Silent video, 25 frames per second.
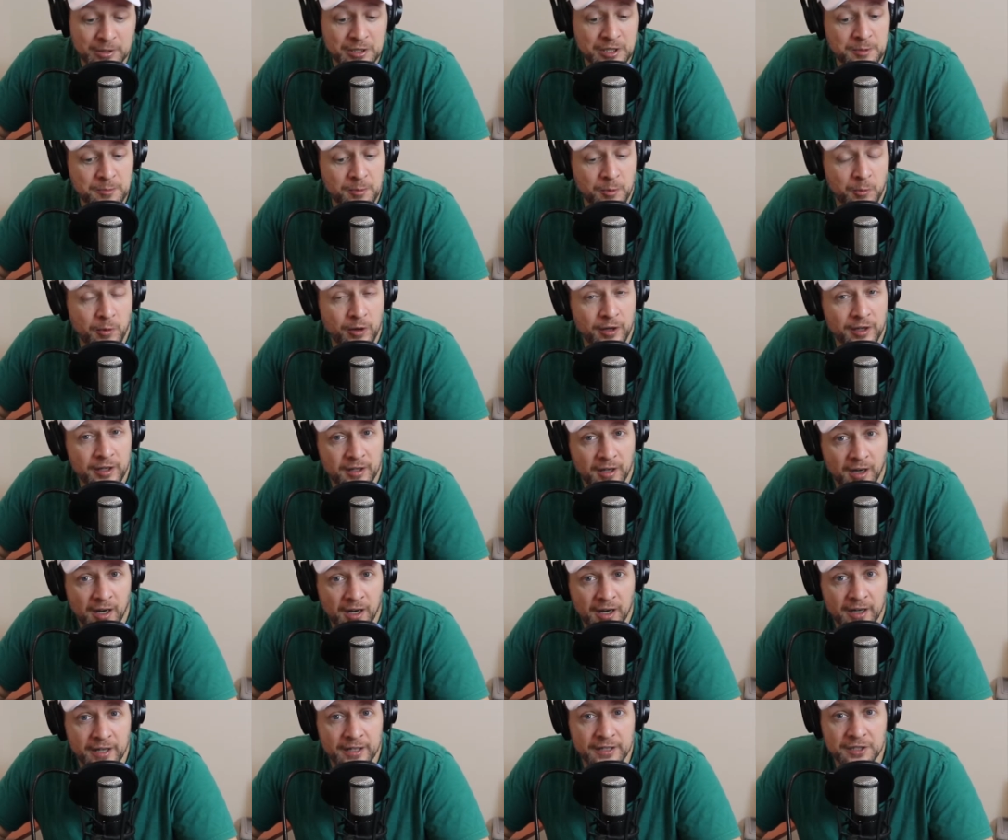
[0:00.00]
she's been working
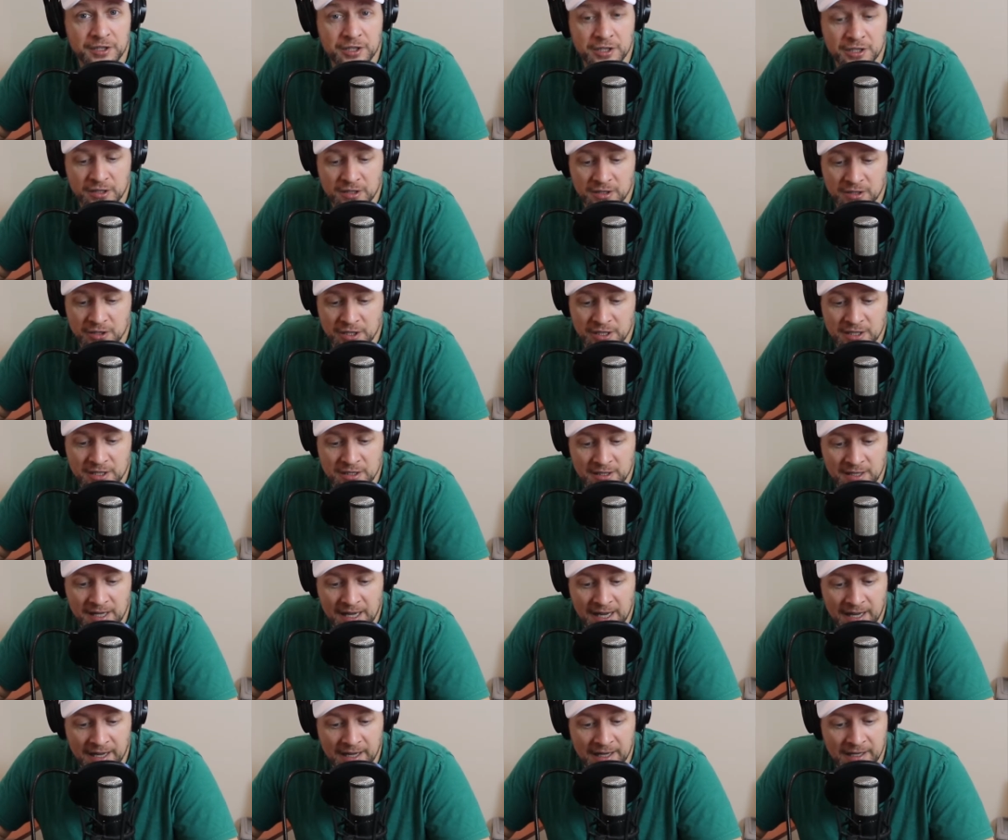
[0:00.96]
hard, and she's
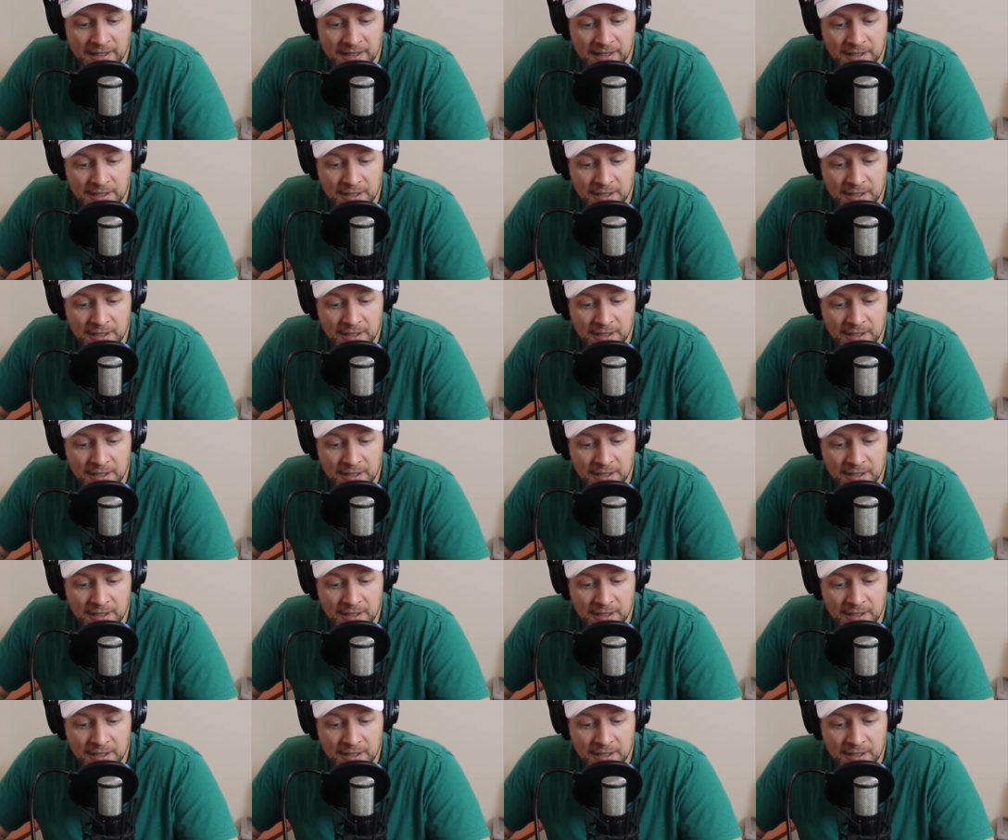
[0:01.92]
going